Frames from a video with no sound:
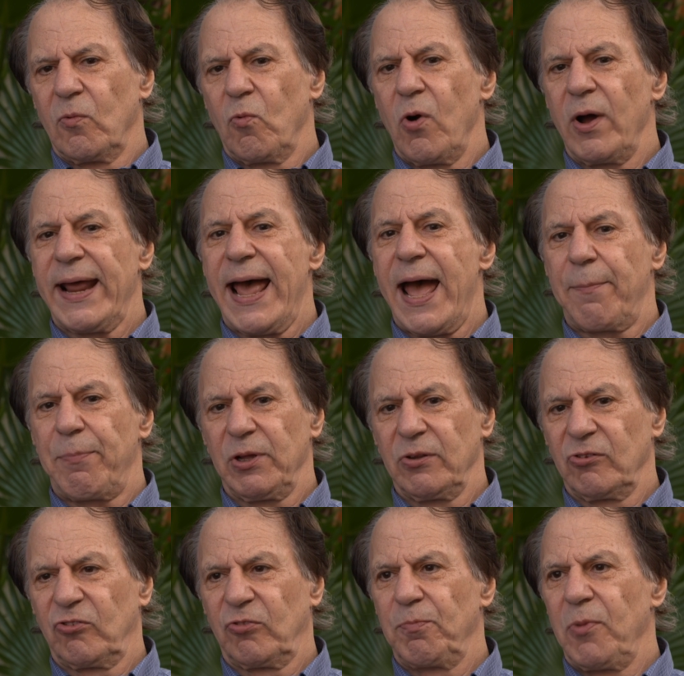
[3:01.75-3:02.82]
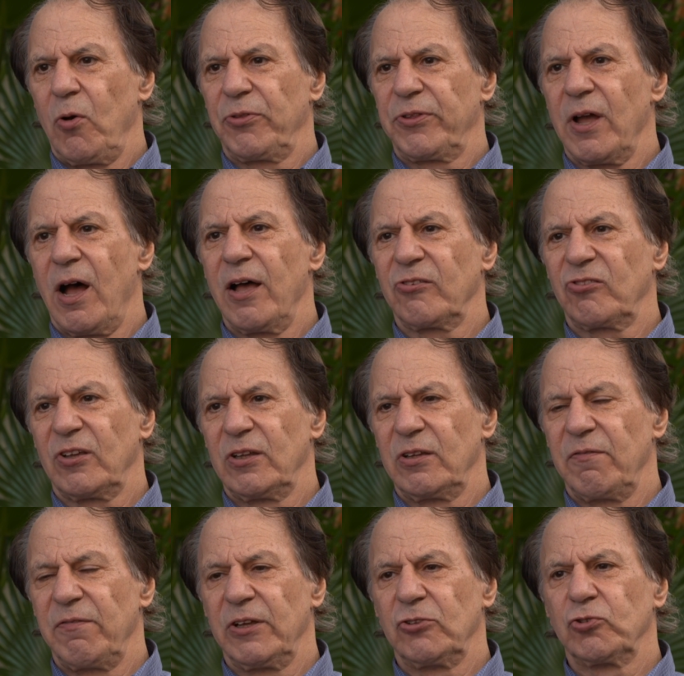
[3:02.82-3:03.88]
what happens both to us
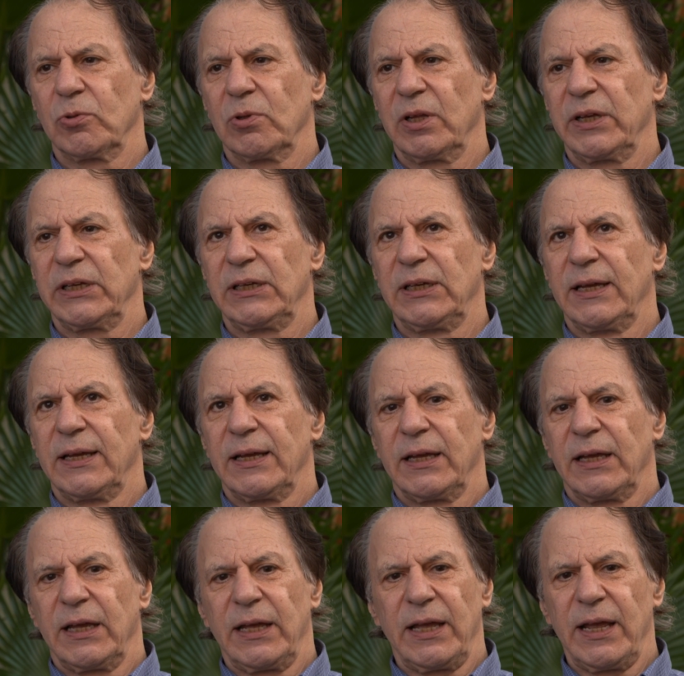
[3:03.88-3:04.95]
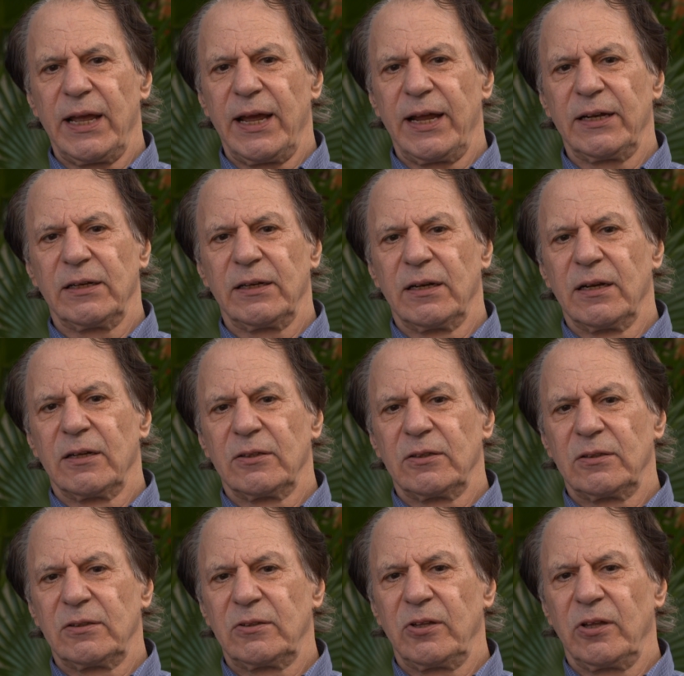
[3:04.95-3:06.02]
individually and
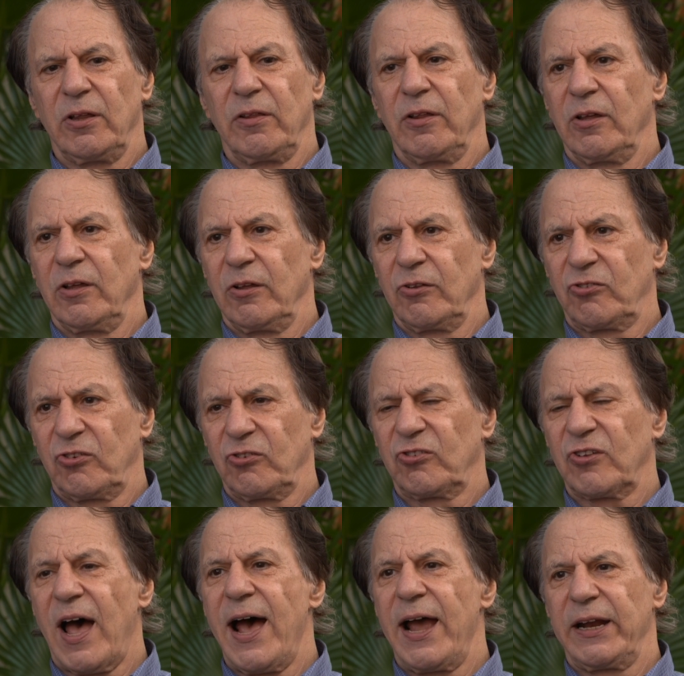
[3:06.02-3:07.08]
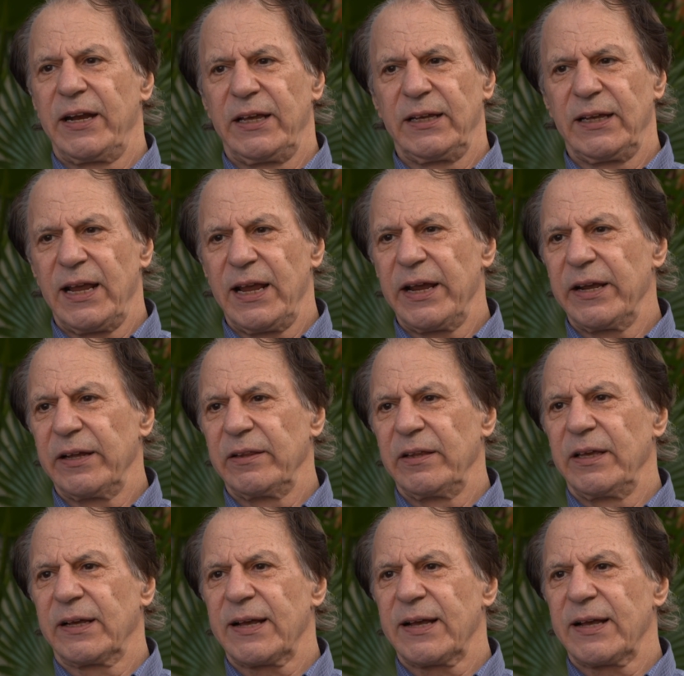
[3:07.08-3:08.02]
to the society and the